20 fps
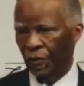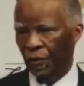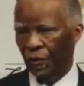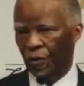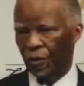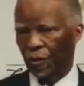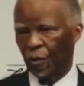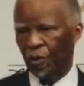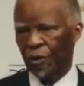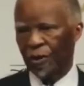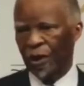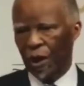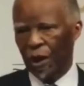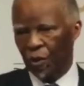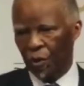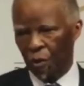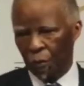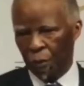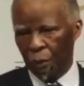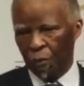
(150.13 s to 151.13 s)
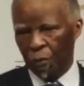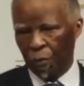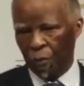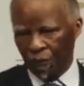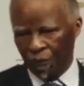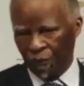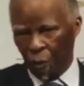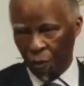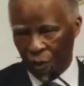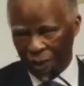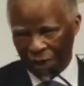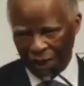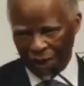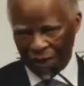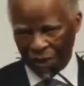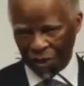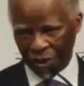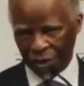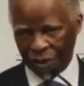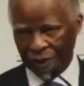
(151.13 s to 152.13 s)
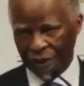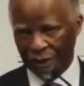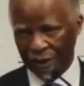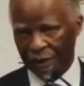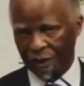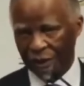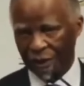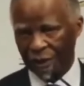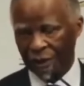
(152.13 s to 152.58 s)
to say to people, vote ANC,